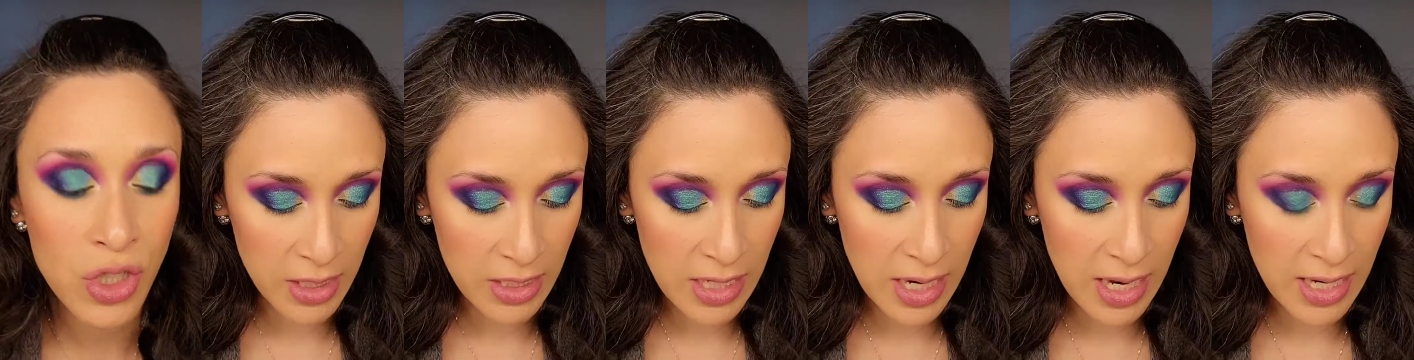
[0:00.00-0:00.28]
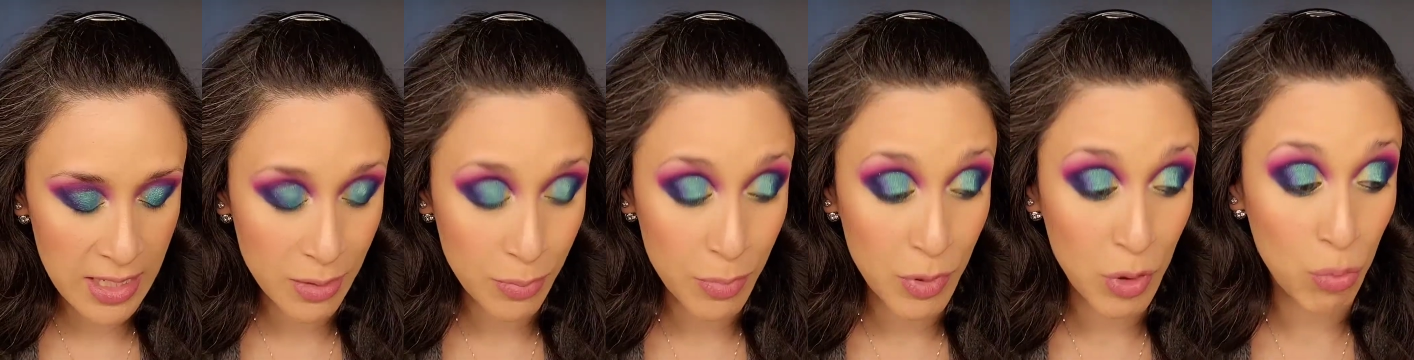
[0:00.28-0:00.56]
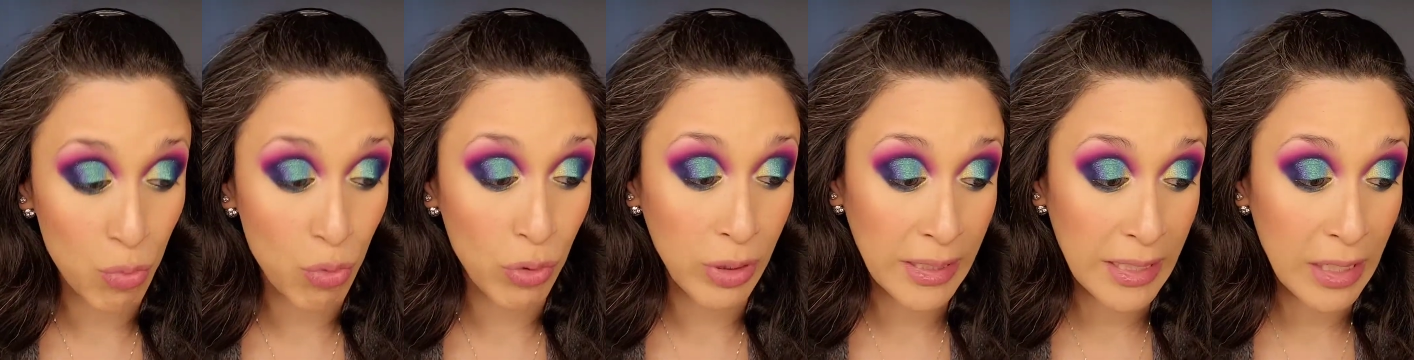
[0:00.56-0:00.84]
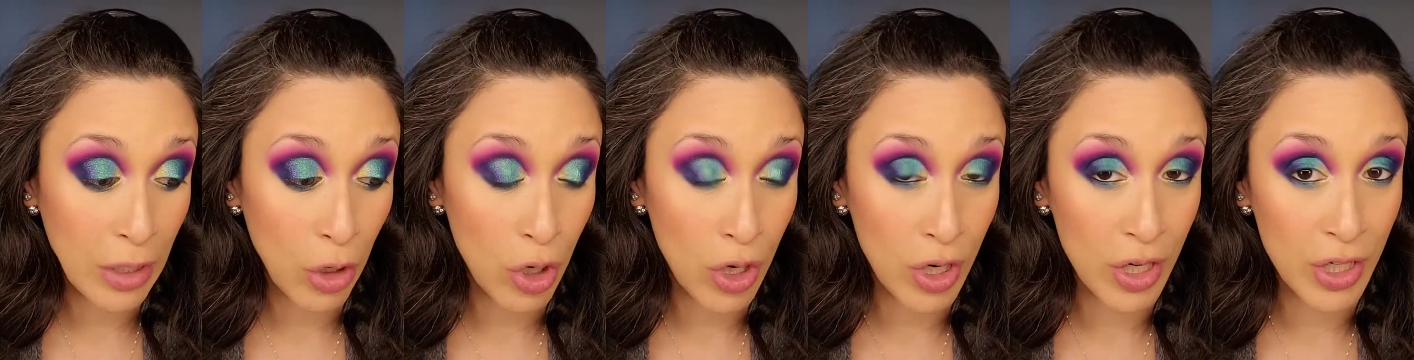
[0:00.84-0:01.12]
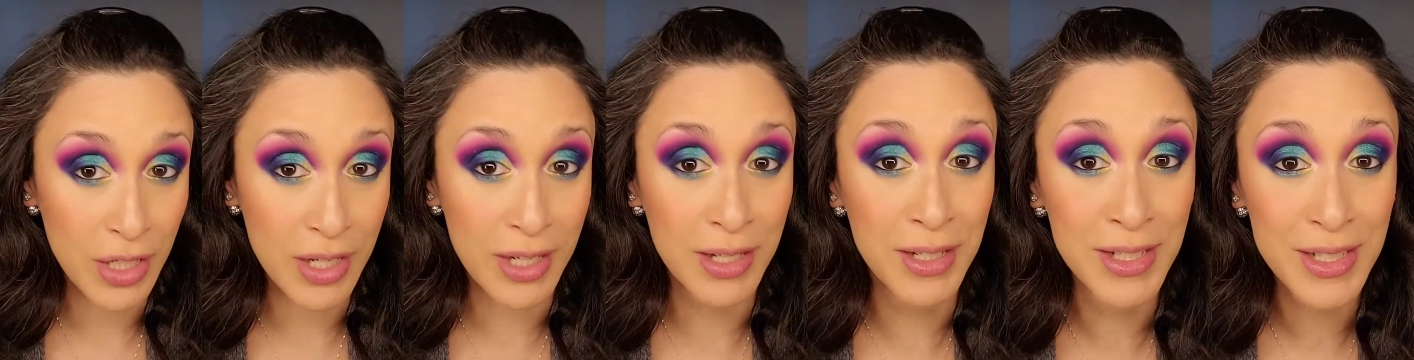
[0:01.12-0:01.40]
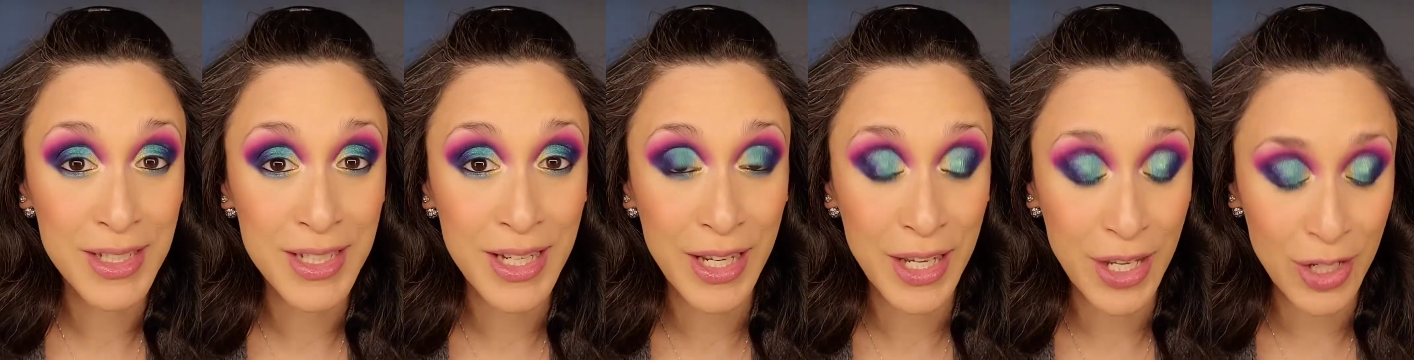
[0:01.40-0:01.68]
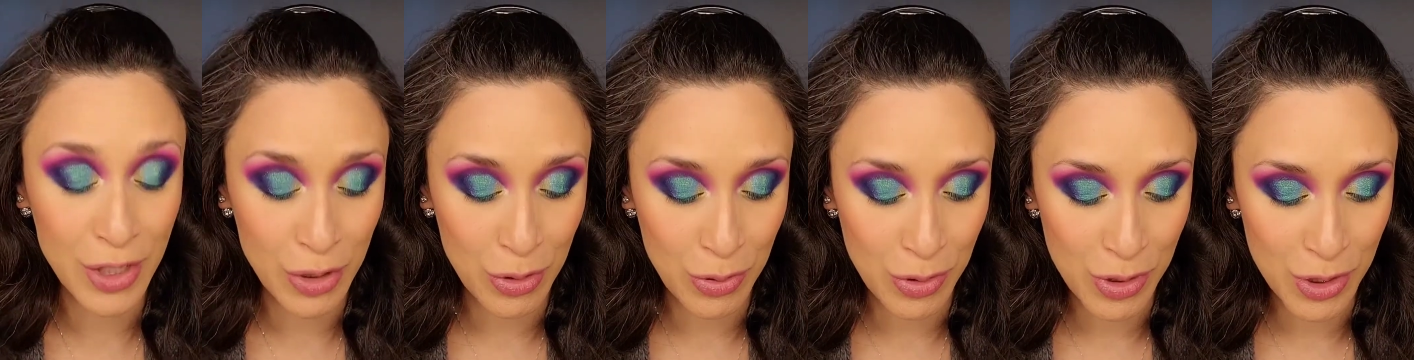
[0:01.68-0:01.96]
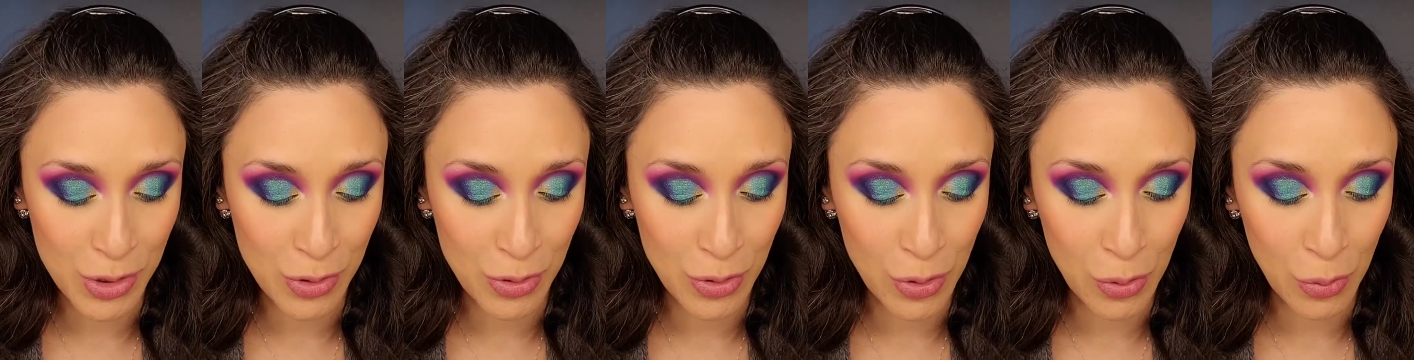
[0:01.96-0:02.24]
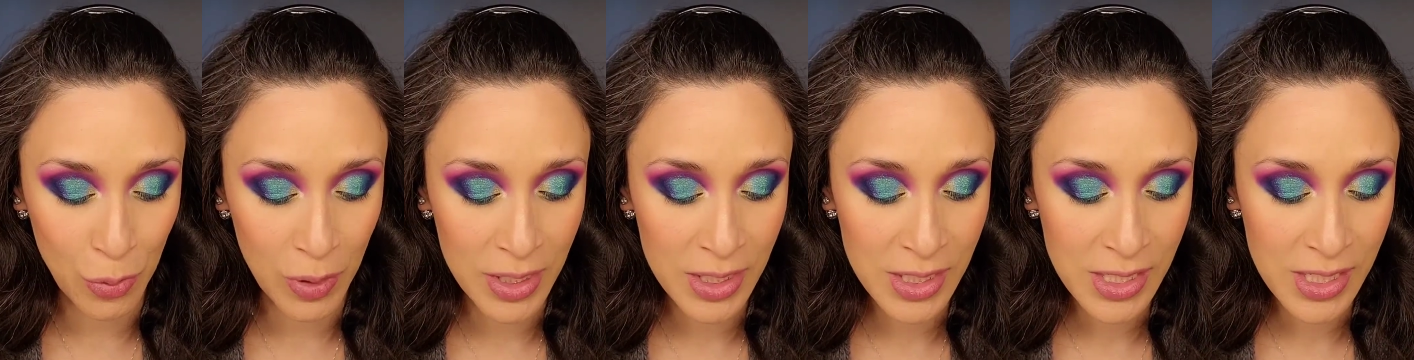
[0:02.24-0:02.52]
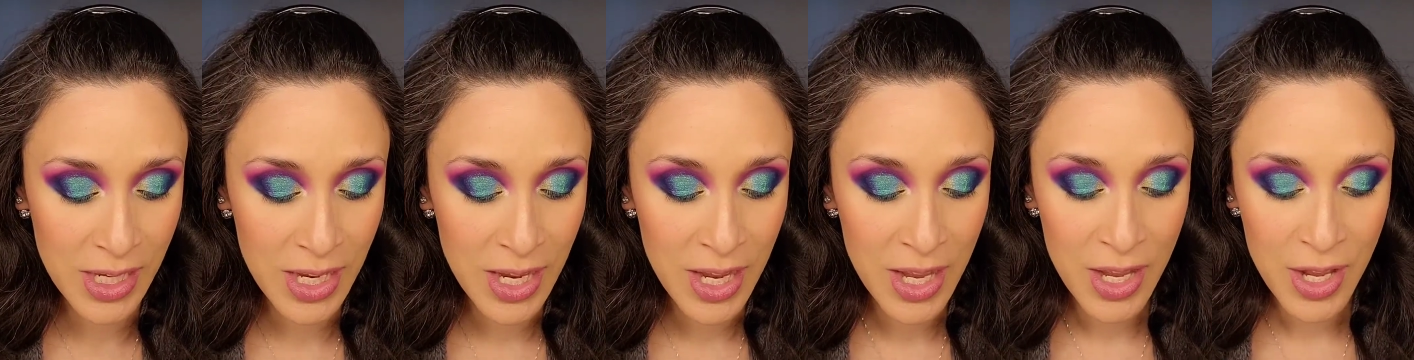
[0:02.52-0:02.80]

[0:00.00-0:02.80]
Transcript: It has been really hard to get used to new ones.